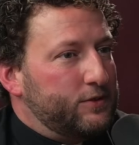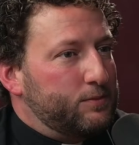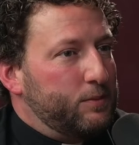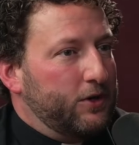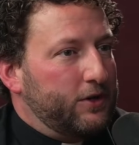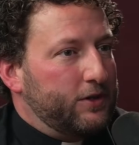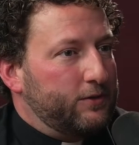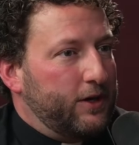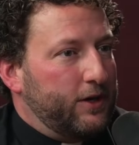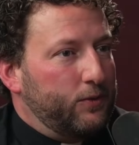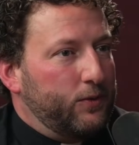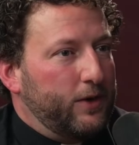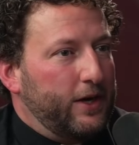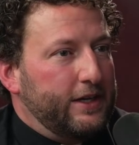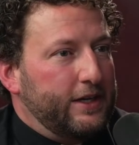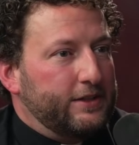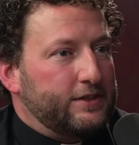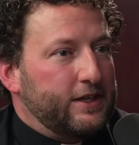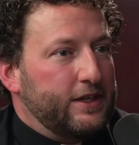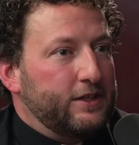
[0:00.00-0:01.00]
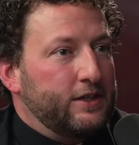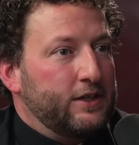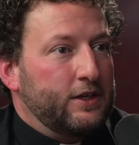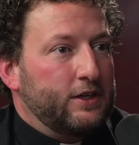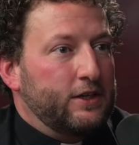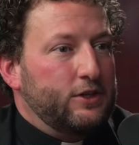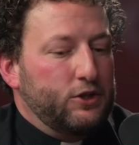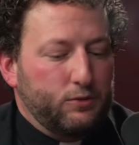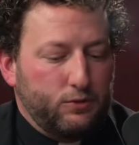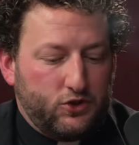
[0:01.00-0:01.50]
smoking right away is that
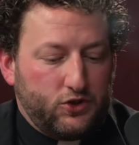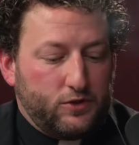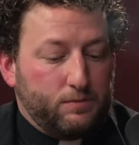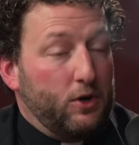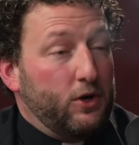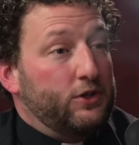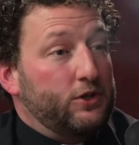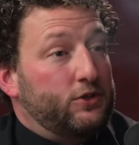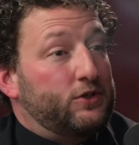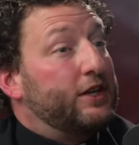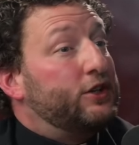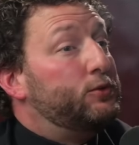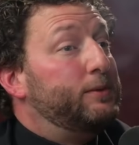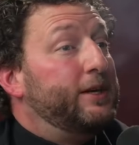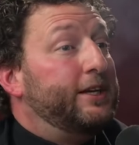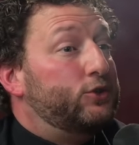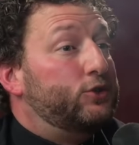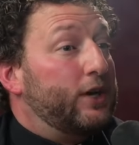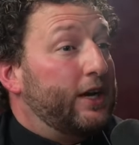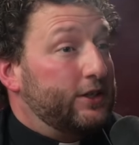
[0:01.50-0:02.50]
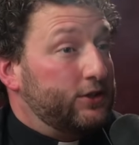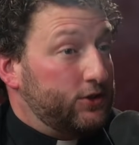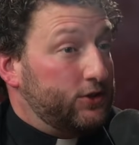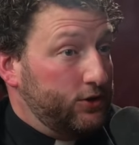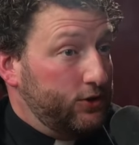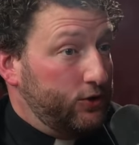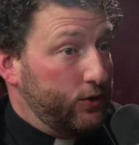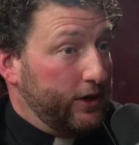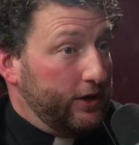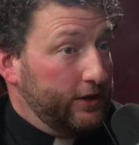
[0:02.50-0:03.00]
you smoke you take too many drags
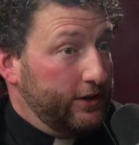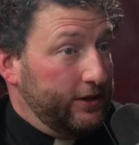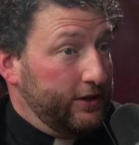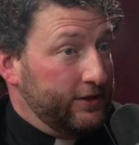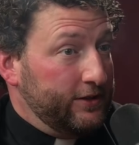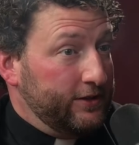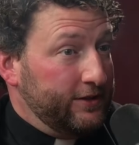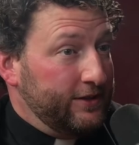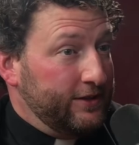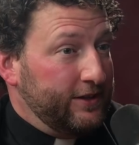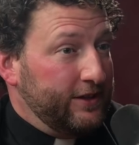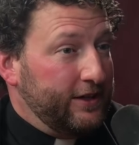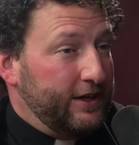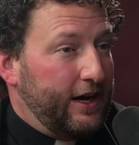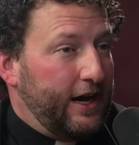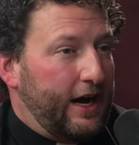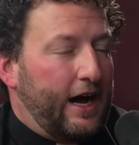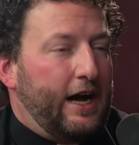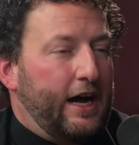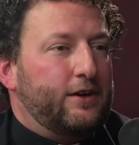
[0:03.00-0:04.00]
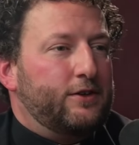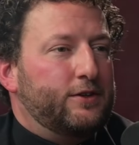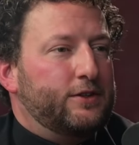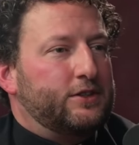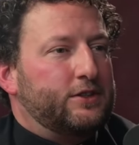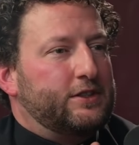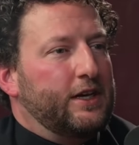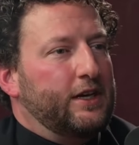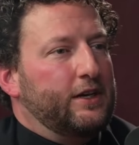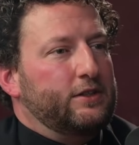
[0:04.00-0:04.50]
too quickly. I
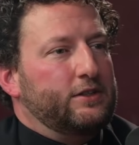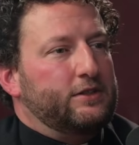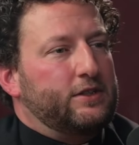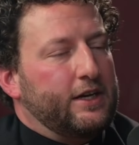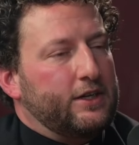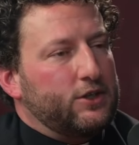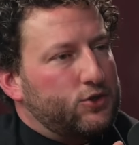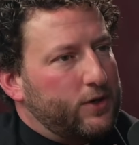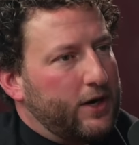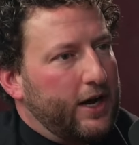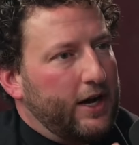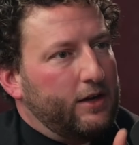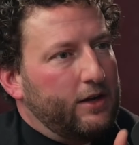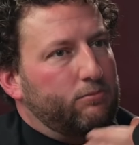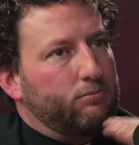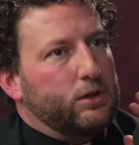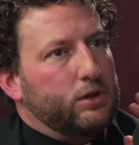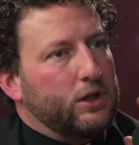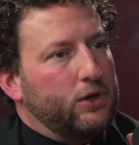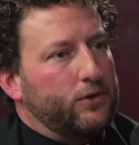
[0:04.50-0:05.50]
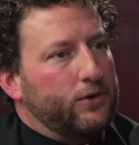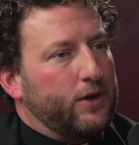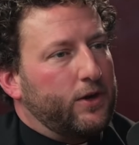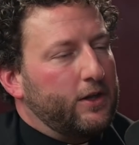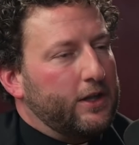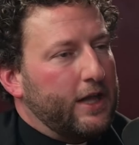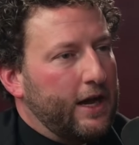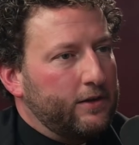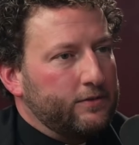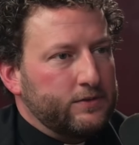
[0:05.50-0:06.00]
always say take a drag, blow it
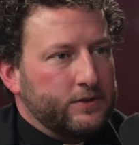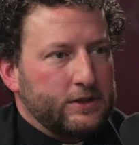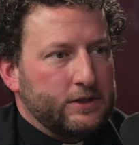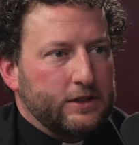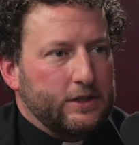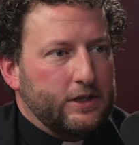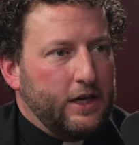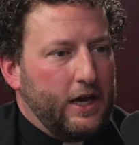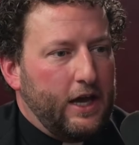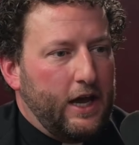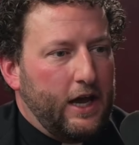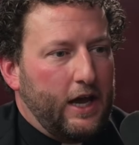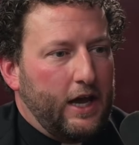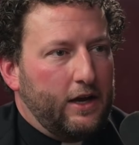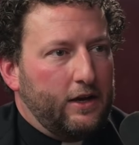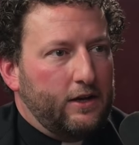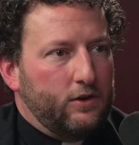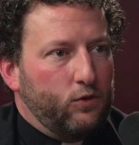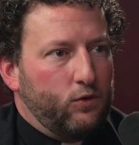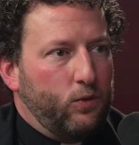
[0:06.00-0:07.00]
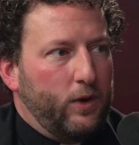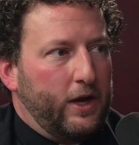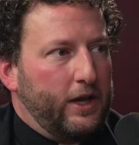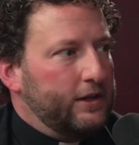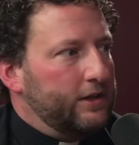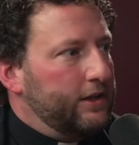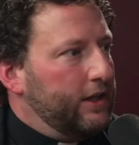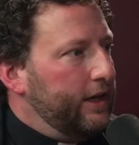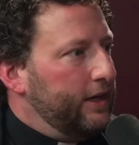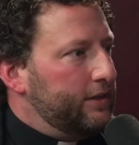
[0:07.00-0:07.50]
all out, and
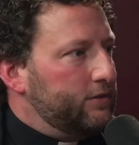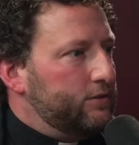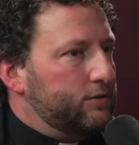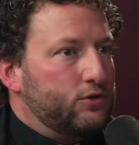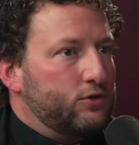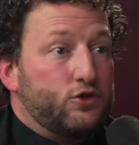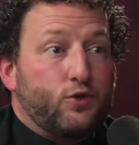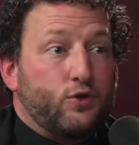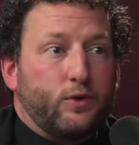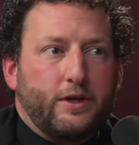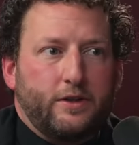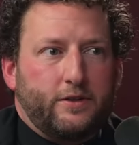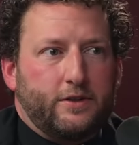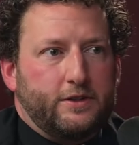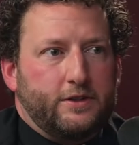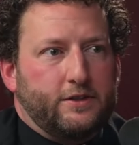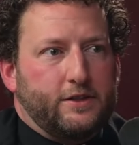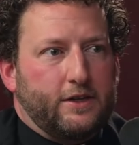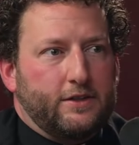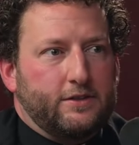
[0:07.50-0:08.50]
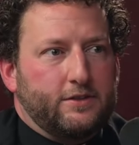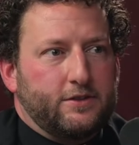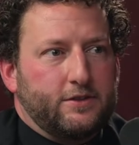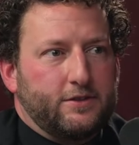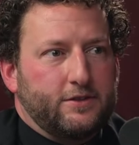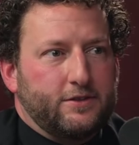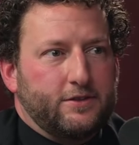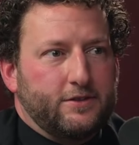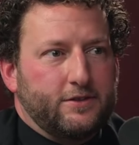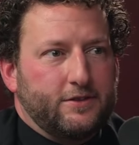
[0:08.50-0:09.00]
wait like 20, 30
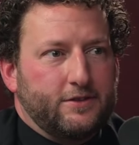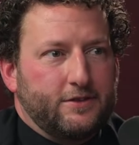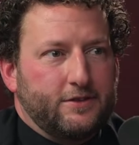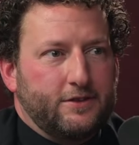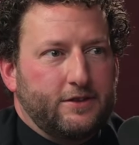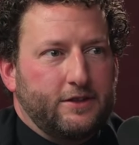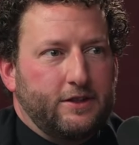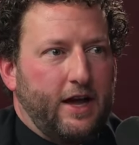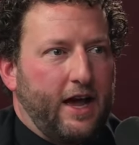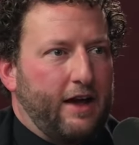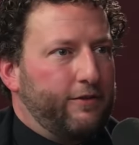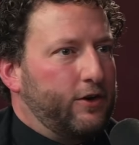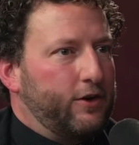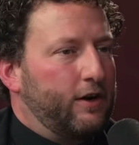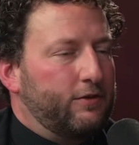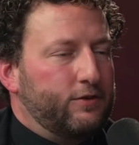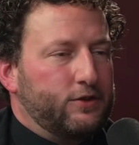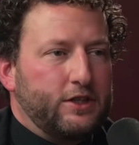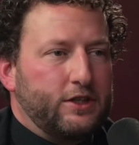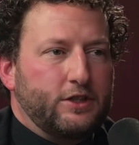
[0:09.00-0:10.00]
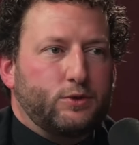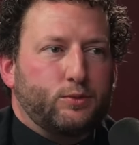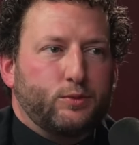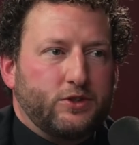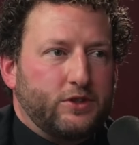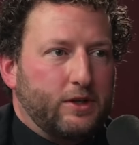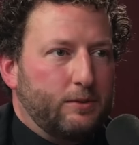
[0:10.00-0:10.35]
seconds. You know, have a conversation with